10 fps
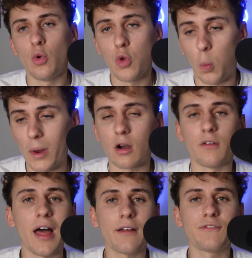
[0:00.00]
The winner
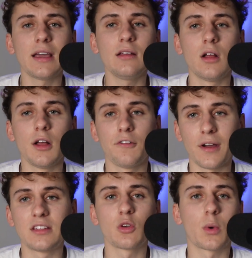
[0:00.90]
of that fight
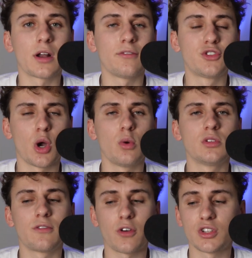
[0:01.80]
fights the winner of
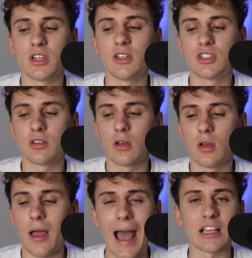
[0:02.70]
Jones versus
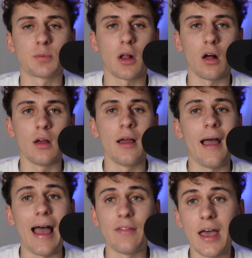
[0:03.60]
Aspinall.
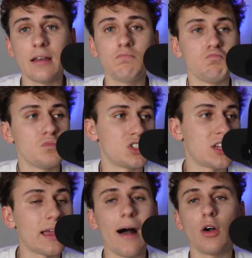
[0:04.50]
And then,
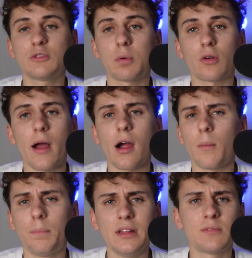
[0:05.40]
say Alex
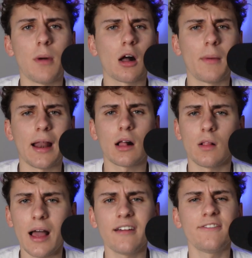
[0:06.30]
Pereira beats Magomed
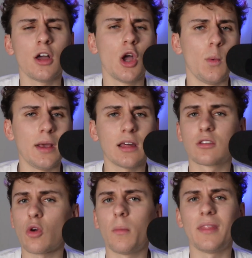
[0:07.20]
Ankalaev, we could
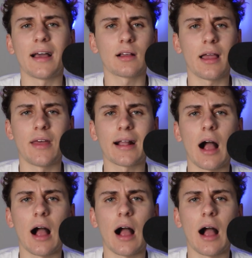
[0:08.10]
throw him in that